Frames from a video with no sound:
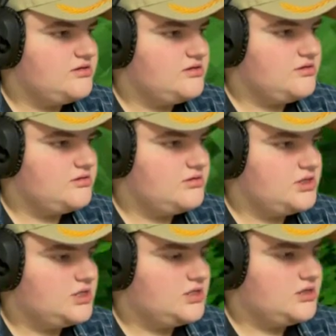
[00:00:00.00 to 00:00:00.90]

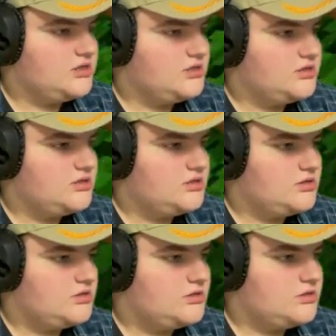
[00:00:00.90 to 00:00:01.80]

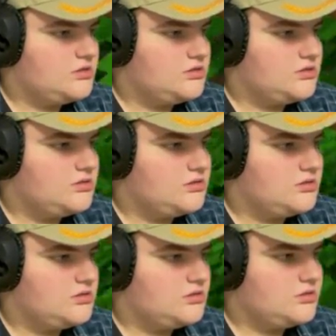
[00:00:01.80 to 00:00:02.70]

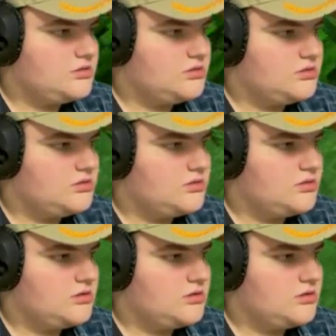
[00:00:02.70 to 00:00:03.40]
No one is speaking in this clip.